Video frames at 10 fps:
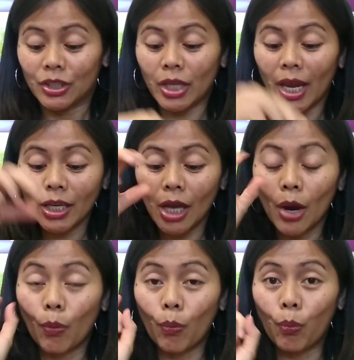take
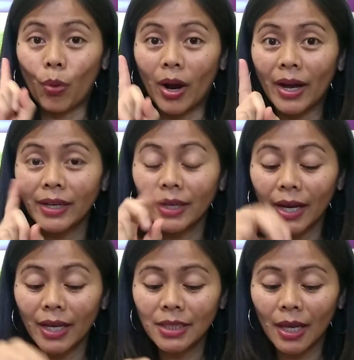one
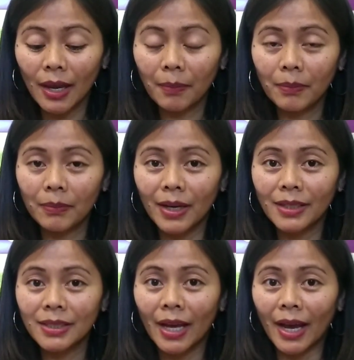item
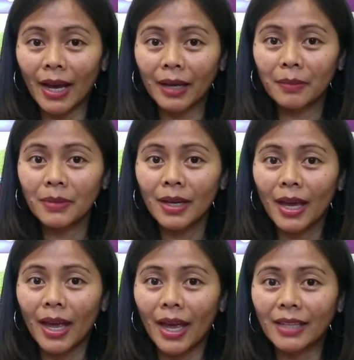at a time.
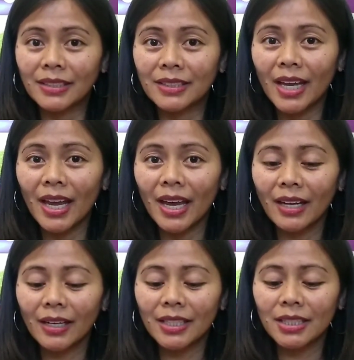And
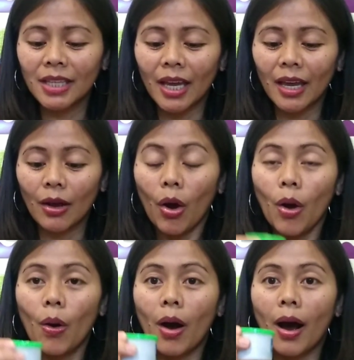then let's say,
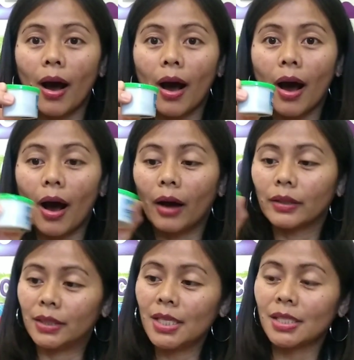oh,
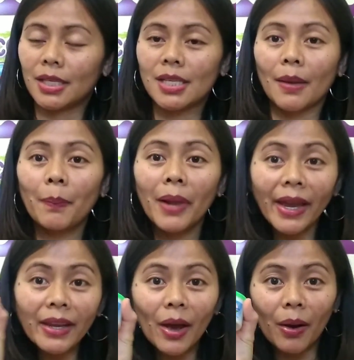this is a
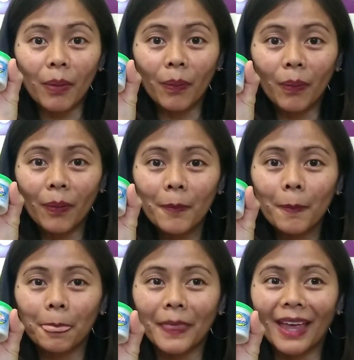Play-Doh.
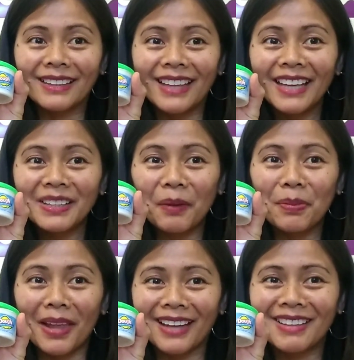And then the
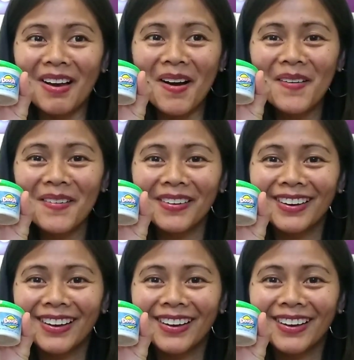Play-Doh